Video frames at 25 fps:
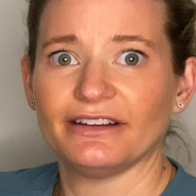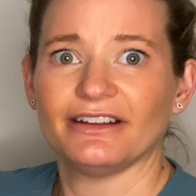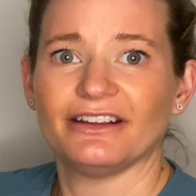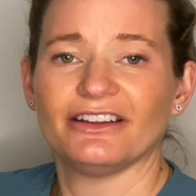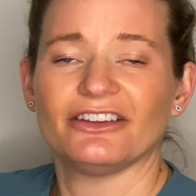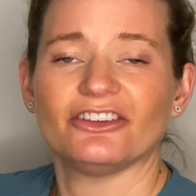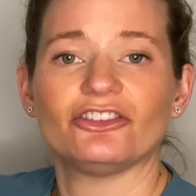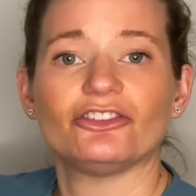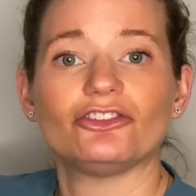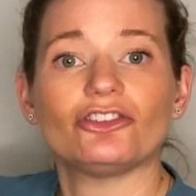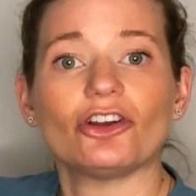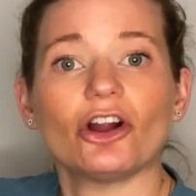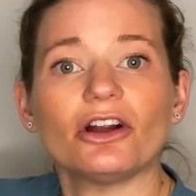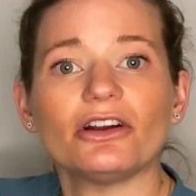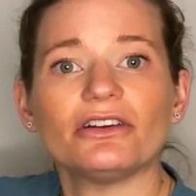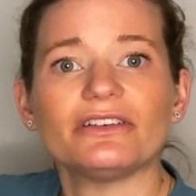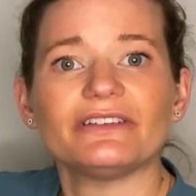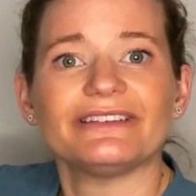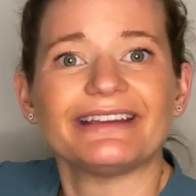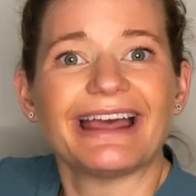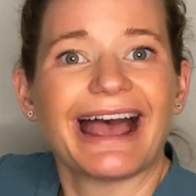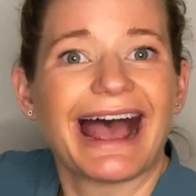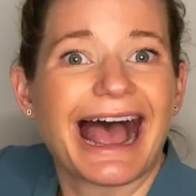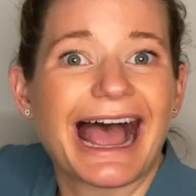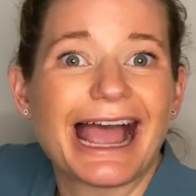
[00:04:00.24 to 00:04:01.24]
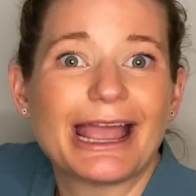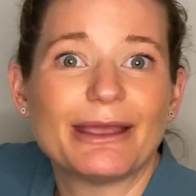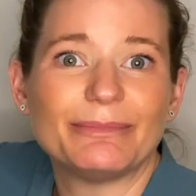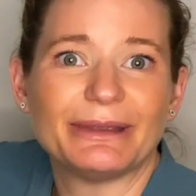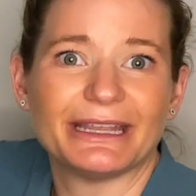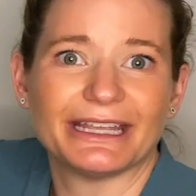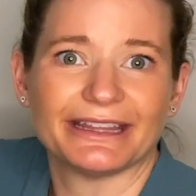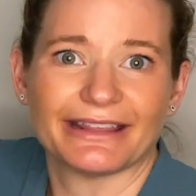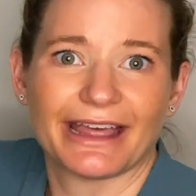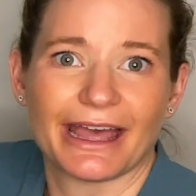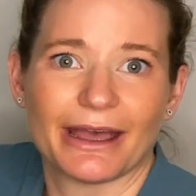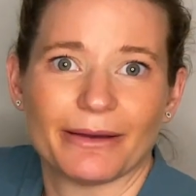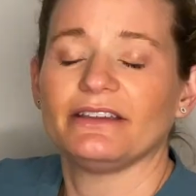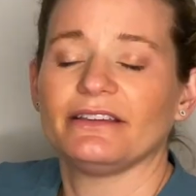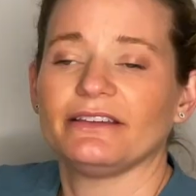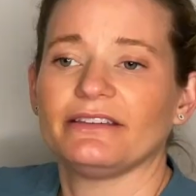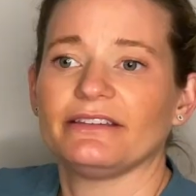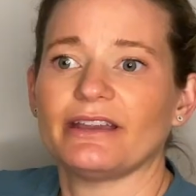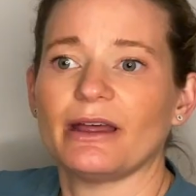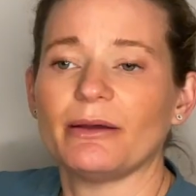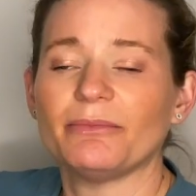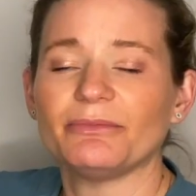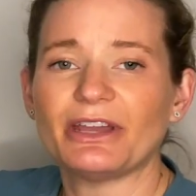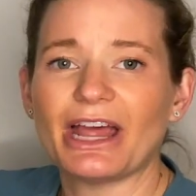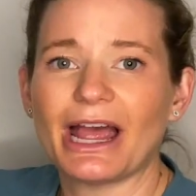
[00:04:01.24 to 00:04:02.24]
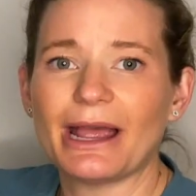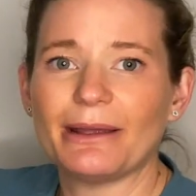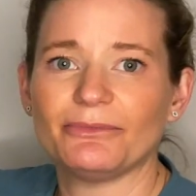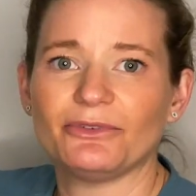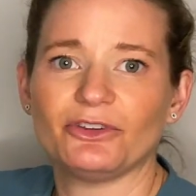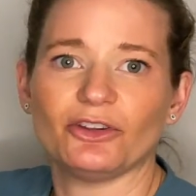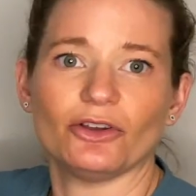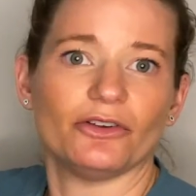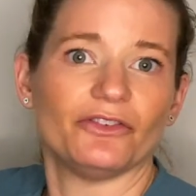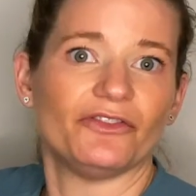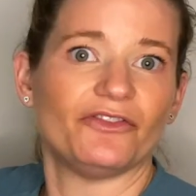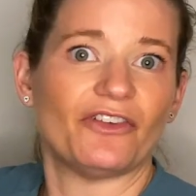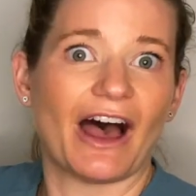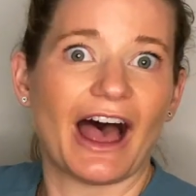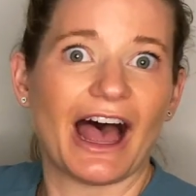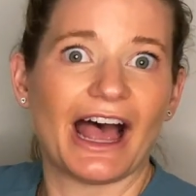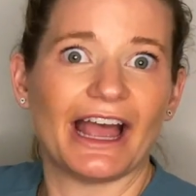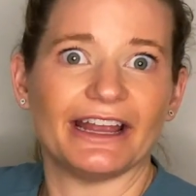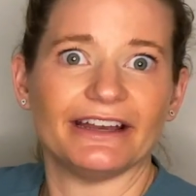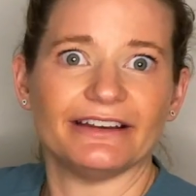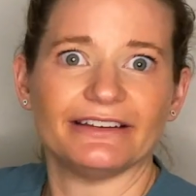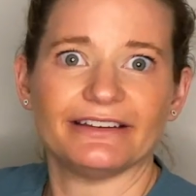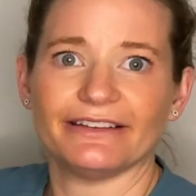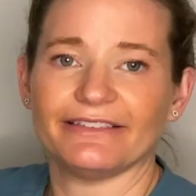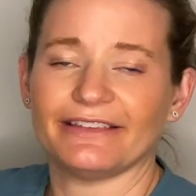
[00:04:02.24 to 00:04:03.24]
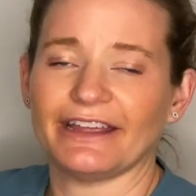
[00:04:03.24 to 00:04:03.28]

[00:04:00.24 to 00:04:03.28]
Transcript: start timing them. Sometimes you'll find